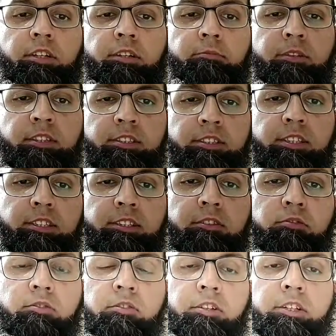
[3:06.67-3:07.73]
administering the
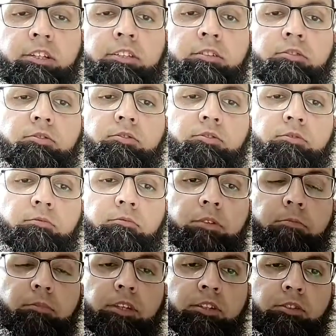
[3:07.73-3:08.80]
insulin, you should
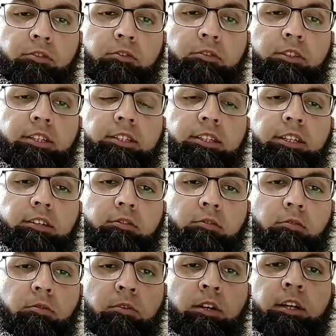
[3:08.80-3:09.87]
make sure that there are
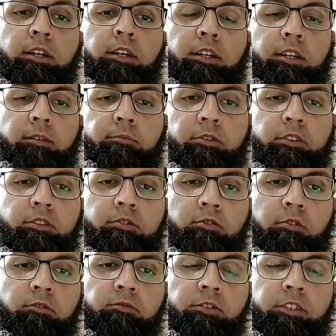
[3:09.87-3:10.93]
no
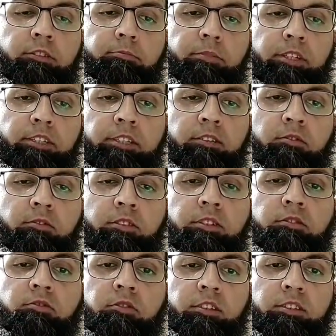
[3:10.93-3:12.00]
lipodystrophies present on the
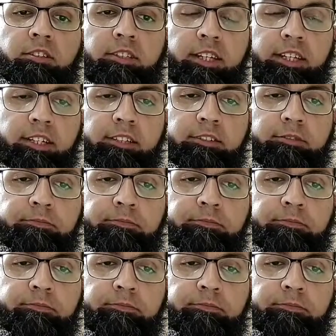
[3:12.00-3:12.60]
insulin site.